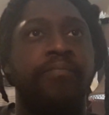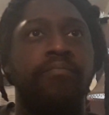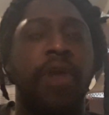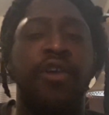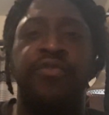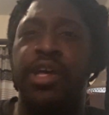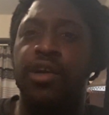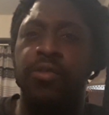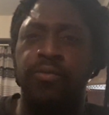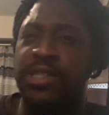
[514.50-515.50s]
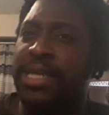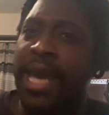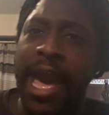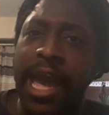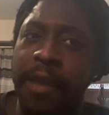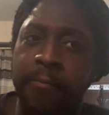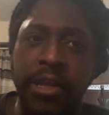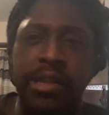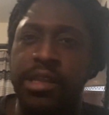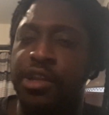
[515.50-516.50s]
Marvel was a guy,
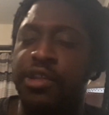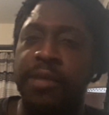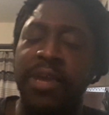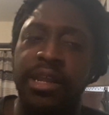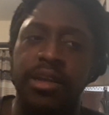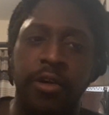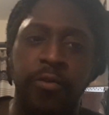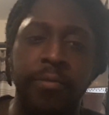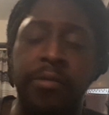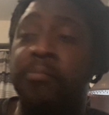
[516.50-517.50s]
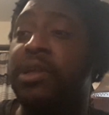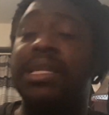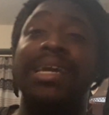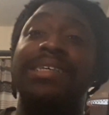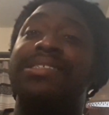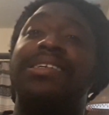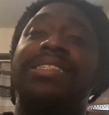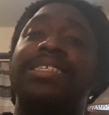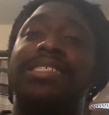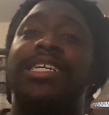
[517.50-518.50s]
and, they made it a woman. But, like I said,
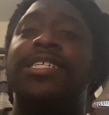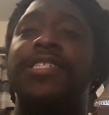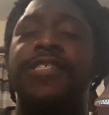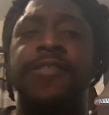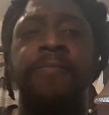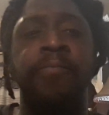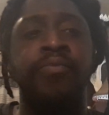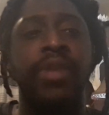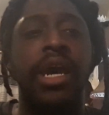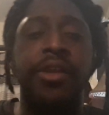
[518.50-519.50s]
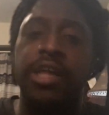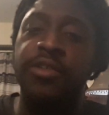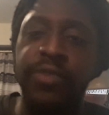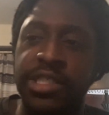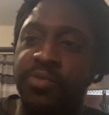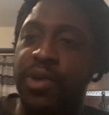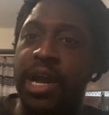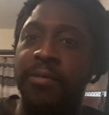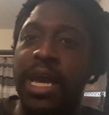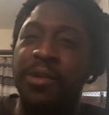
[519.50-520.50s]
these changes, another reason
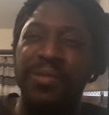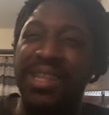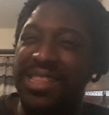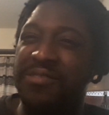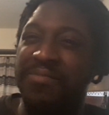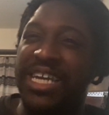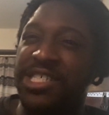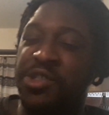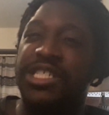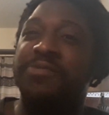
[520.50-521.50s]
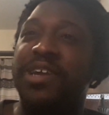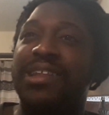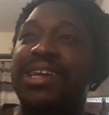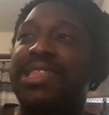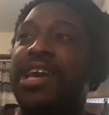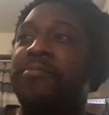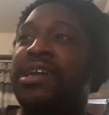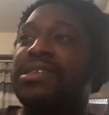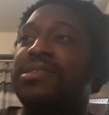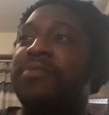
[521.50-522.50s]
why I don't let them, like, stress me out like that,
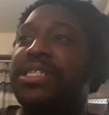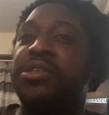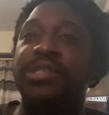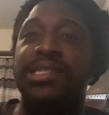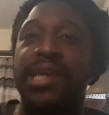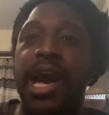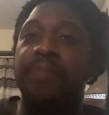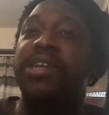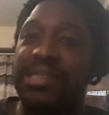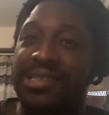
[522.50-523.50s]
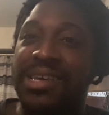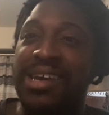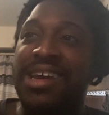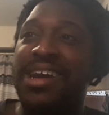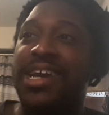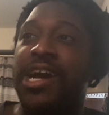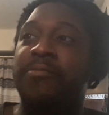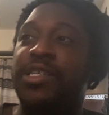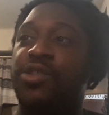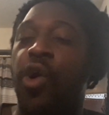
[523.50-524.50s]
because I'm like, dude, it's comics.
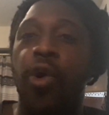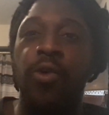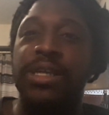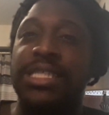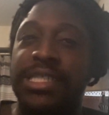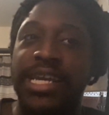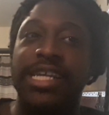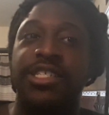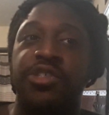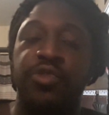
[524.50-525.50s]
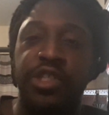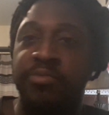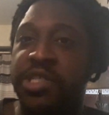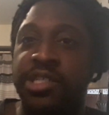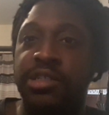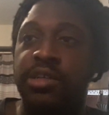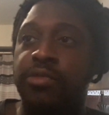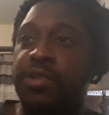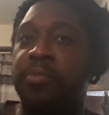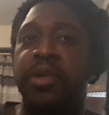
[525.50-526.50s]
Comics always change source
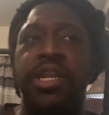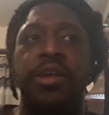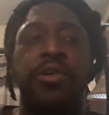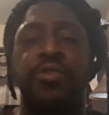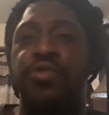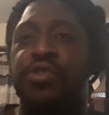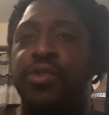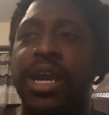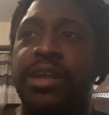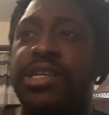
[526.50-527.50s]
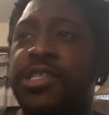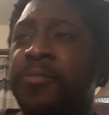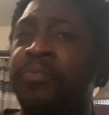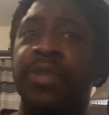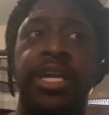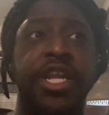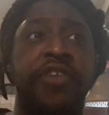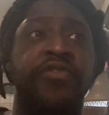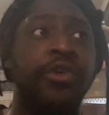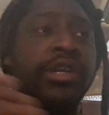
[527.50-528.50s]
material, depending on who the writer is. Nick
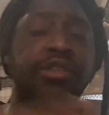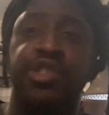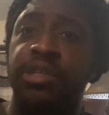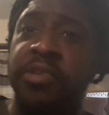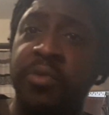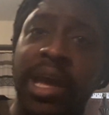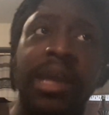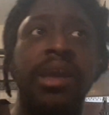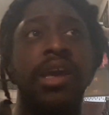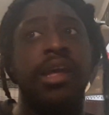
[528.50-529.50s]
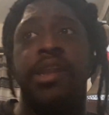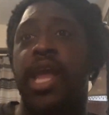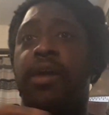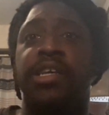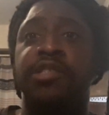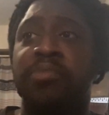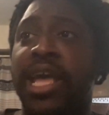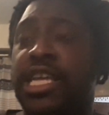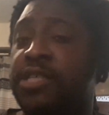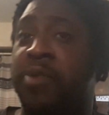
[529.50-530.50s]
Fury used to be white. Now he's
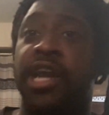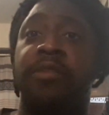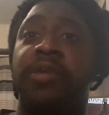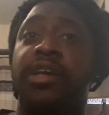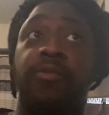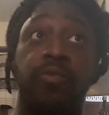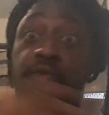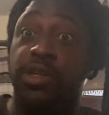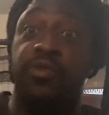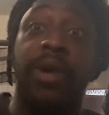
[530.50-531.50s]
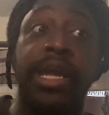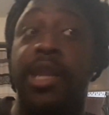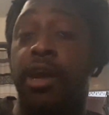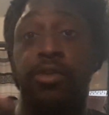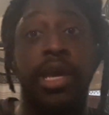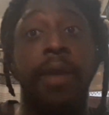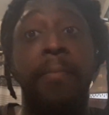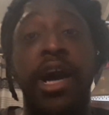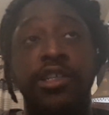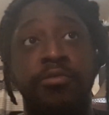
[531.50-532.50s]
black. Spider-Man was white. Now you got
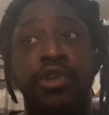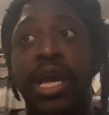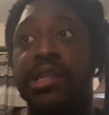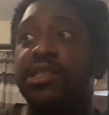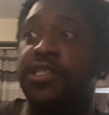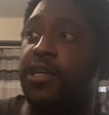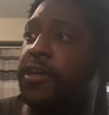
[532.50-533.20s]
Miles Morales.